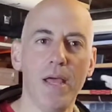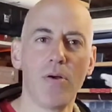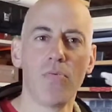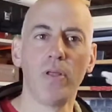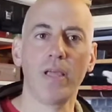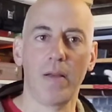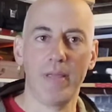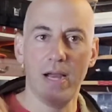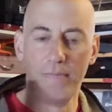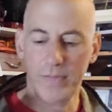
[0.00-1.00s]
Really got to be
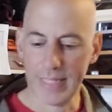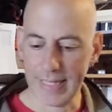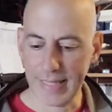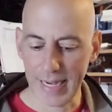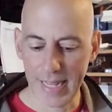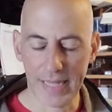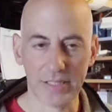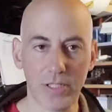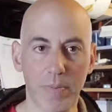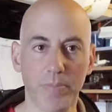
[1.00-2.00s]
careful to get that catch
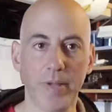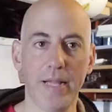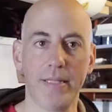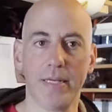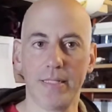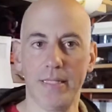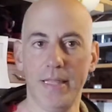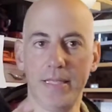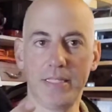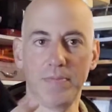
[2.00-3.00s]
super planted because
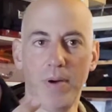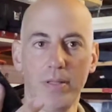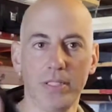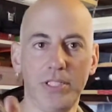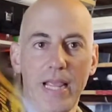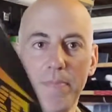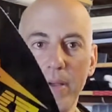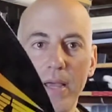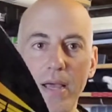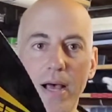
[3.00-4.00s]
at this small a shape,
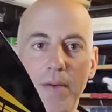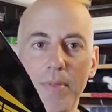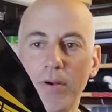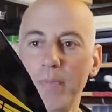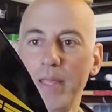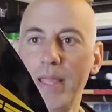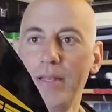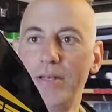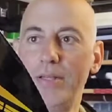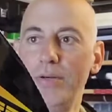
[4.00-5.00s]
it'll
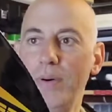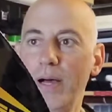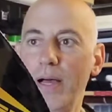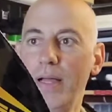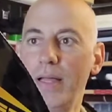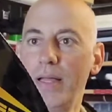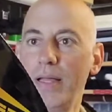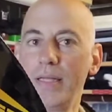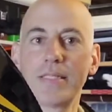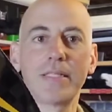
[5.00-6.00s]
begin to
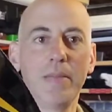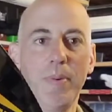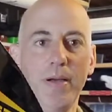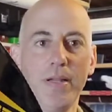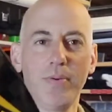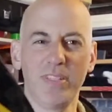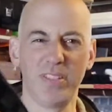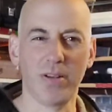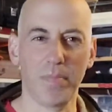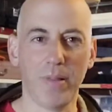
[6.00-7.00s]
slip on you when you
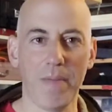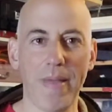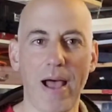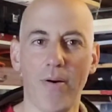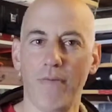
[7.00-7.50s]
start apply power.